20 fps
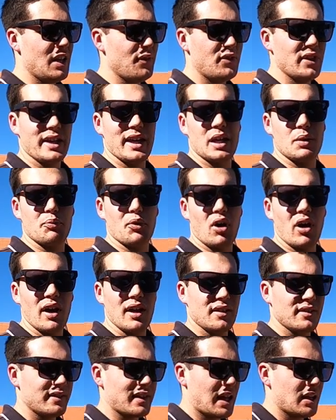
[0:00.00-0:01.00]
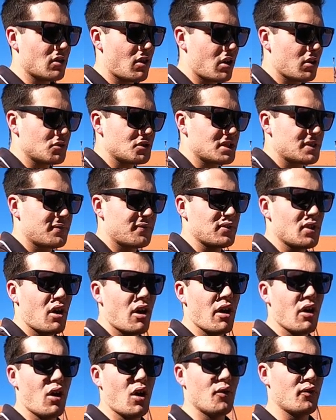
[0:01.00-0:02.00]
if you get a bite, that line will just
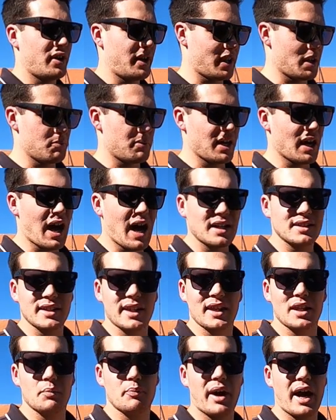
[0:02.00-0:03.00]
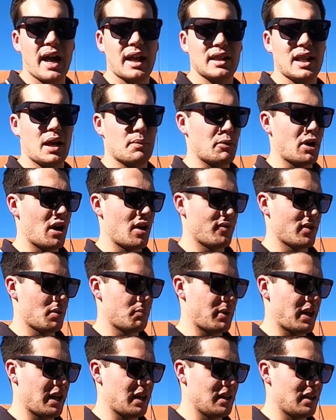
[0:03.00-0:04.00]
fly off and it can be hard to get your bail arm
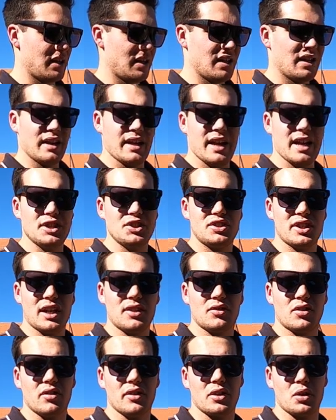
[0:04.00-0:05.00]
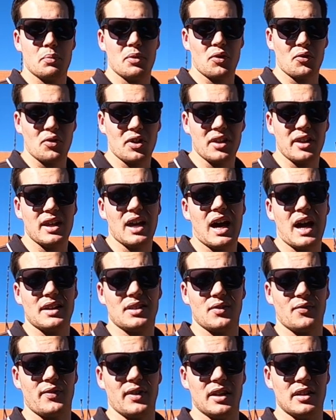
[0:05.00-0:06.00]
over, but in general, it'll be really
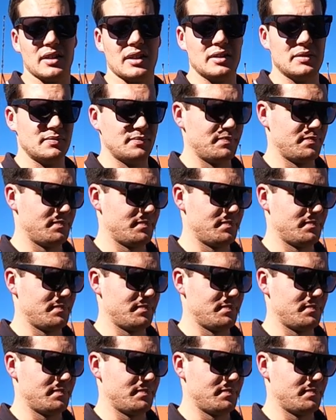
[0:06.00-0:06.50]
hard to feel it.